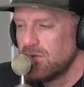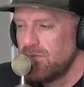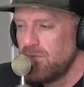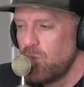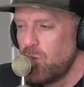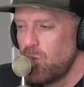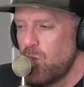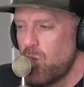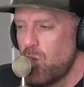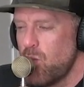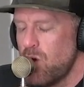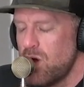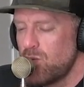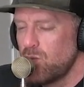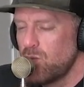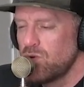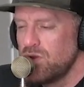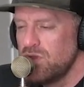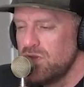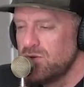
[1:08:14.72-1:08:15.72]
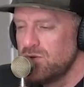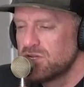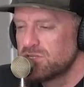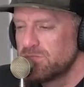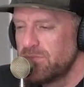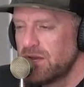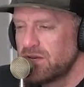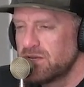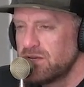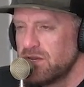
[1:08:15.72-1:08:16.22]
what were you
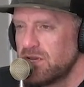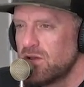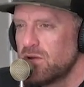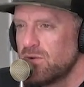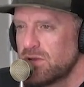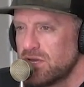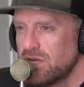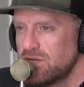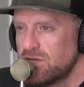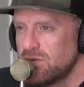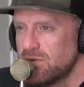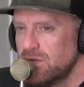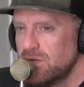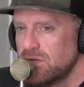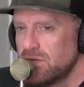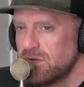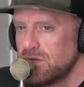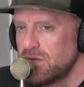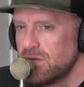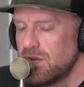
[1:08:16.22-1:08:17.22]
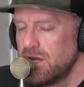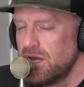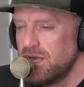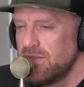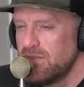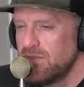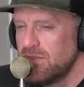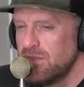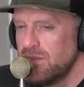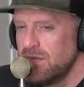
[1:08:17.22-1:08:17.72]
expecting going into it?
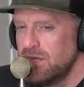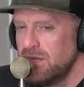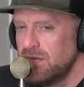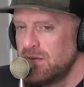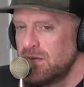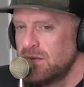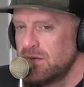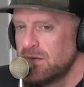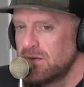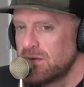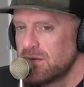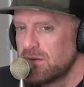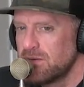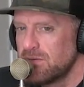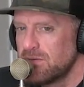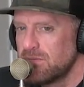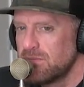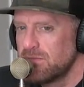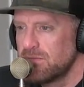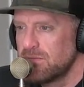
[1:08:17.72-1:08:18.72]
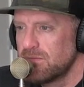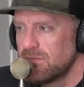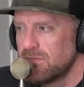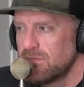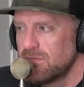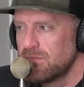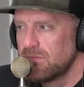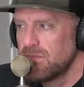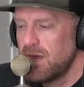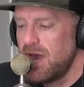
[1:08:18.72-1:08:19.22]
And then
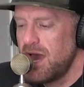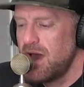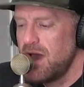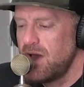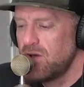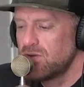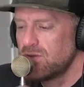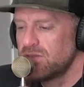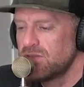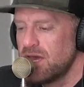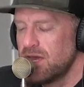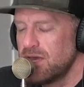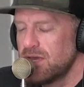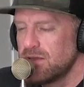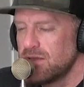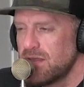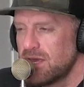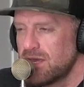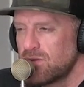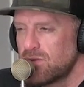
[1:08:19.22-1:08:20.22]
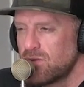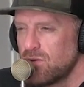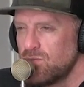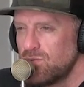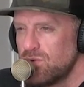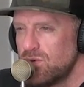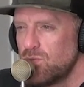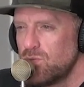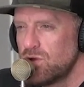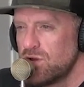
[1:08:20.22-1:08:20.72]
how did that, like,
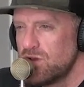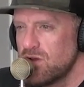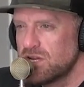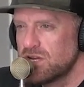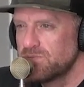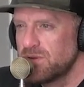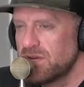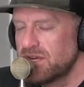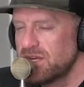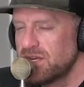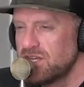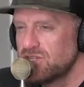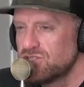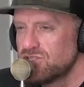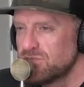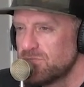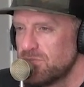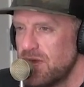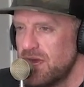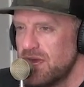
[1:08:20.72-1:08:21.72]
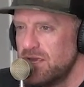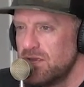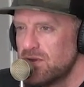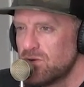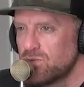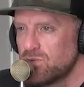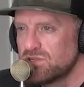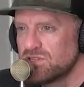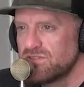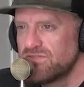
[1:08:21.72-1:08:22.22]
were your expectations met,
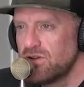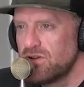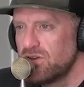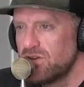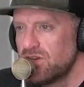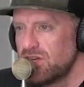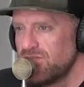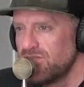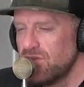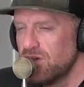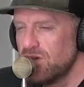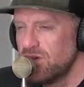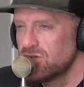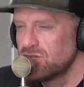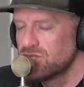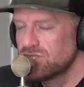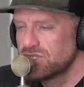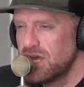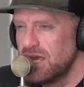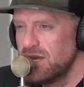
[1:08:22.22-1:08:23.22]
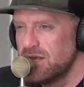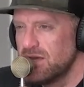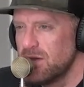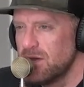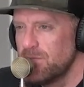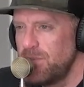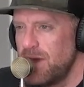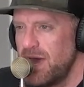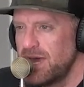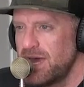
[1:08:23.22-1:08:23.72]
or was it very different, or just kind of
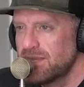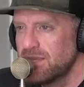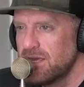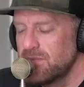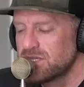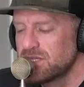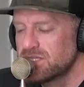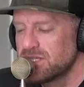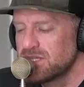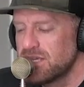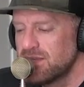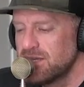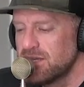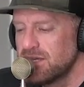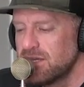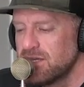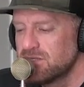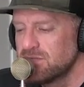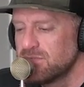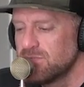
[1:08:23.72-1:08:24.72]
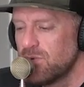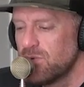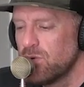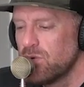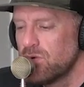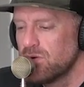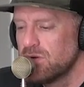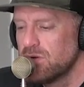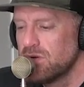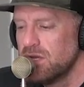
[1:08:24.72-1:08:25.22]
unpack that? Because I think it's
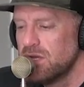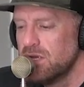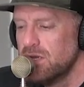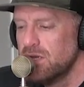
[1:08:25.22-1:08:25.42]
important